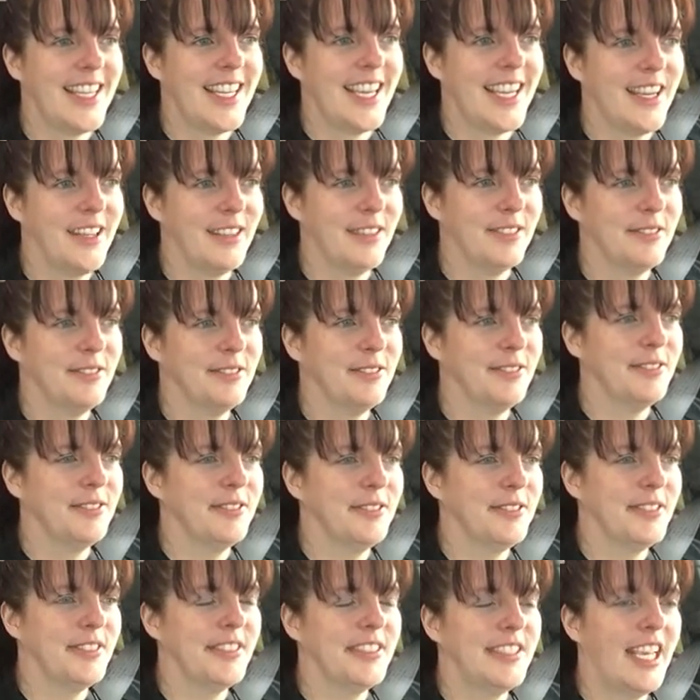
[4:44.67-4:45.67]
Yeah.
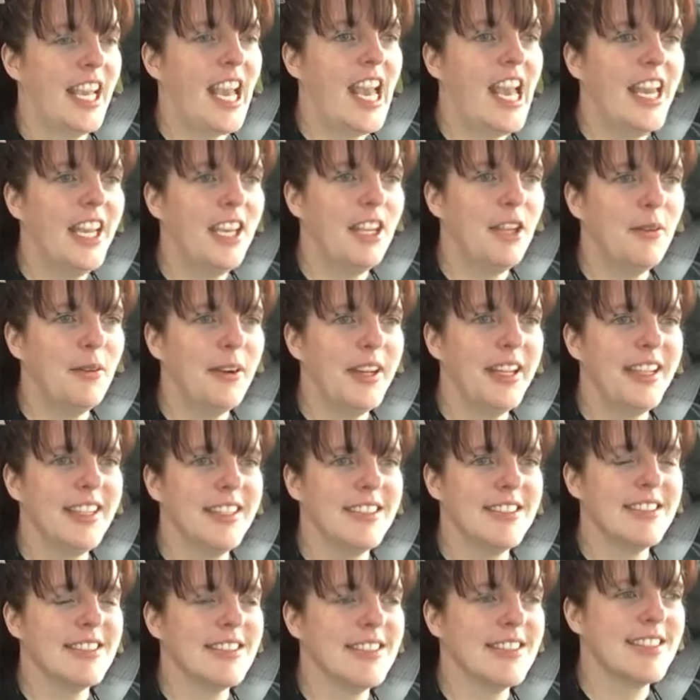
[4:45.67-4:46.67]

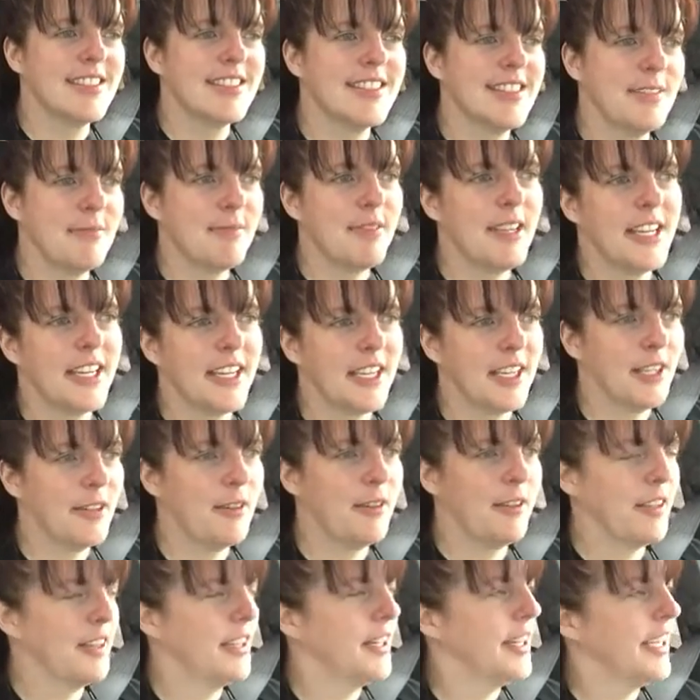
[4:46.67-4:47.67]
Anyways, I'm not going to
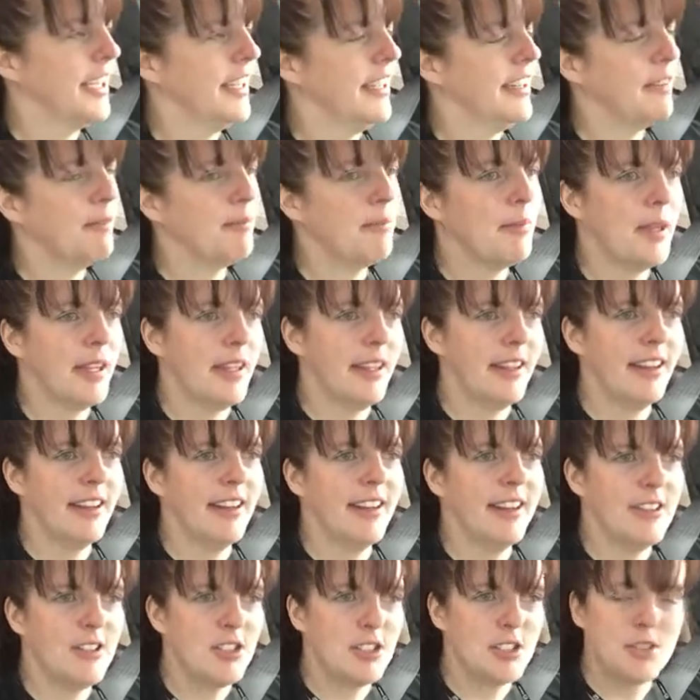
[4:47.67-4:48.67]
go there again, but
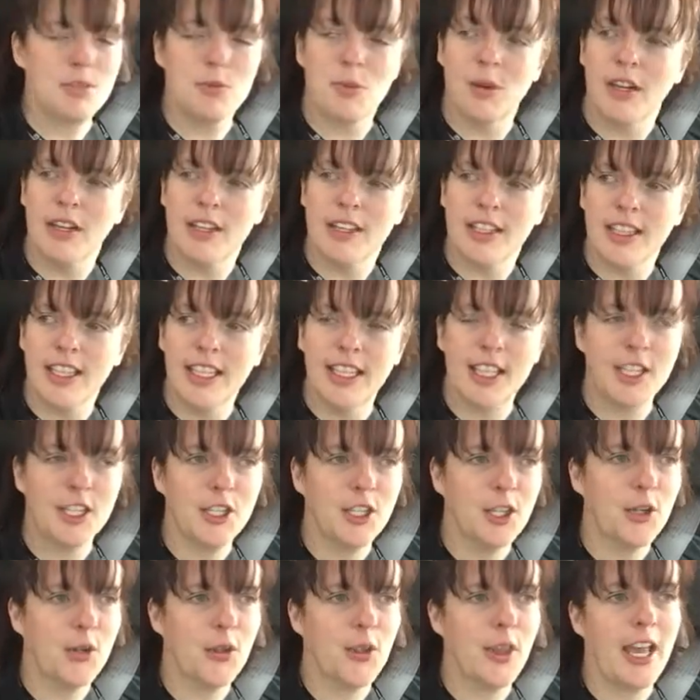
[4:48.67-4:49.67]
just wanted to let you
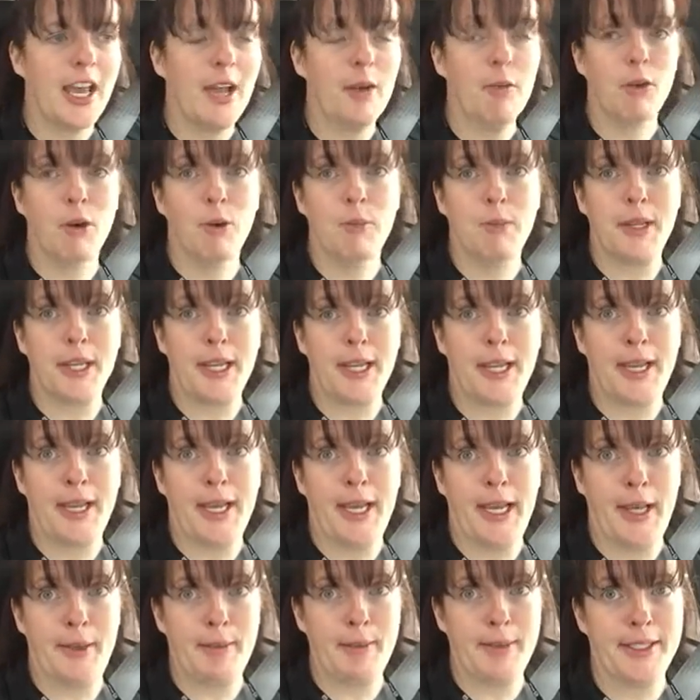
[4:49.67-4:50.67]
know that won't be a
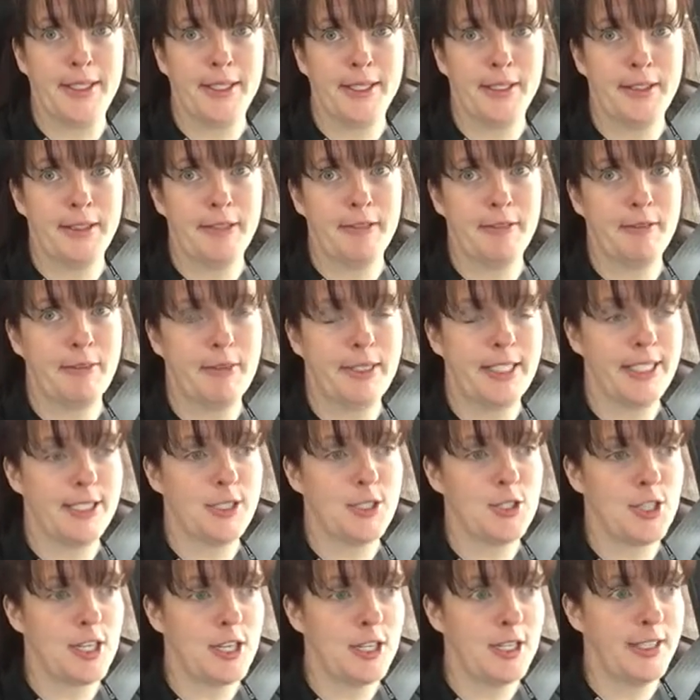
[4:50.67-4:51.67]
habit of me
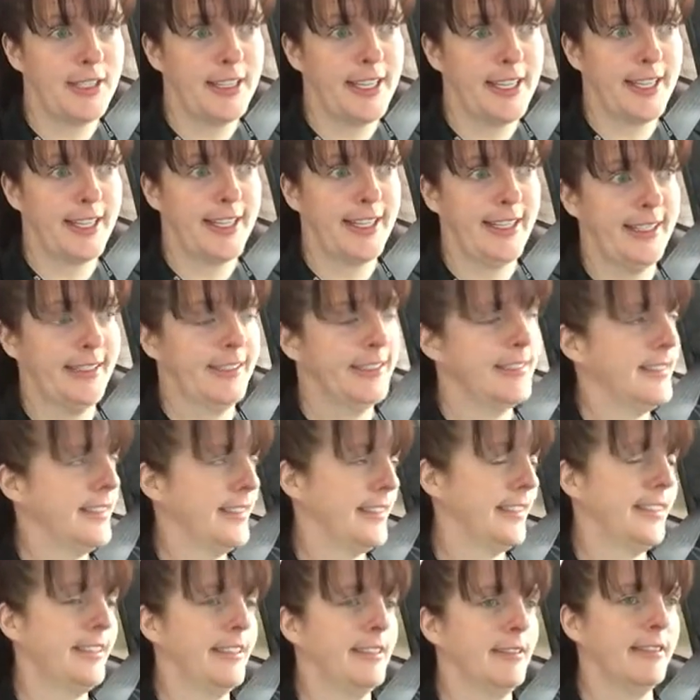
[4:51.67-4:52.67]
sharing that kind of
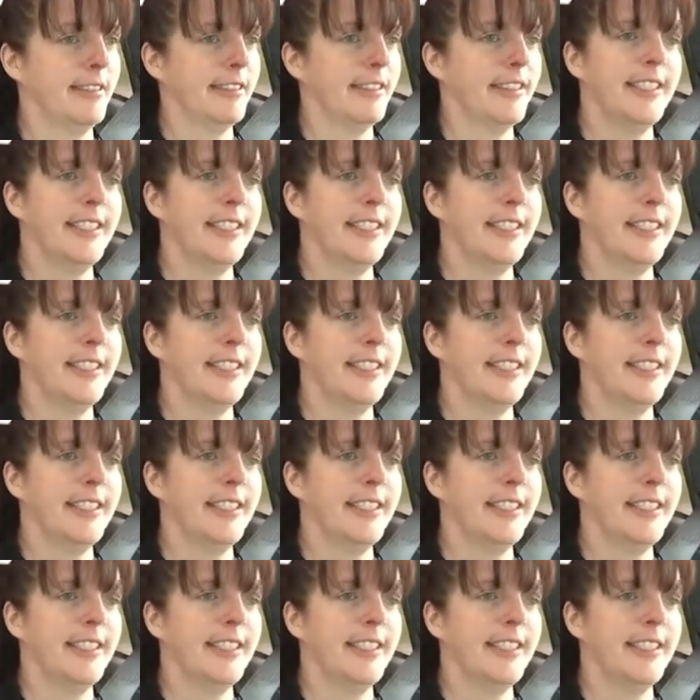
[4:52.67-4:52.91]
stuff.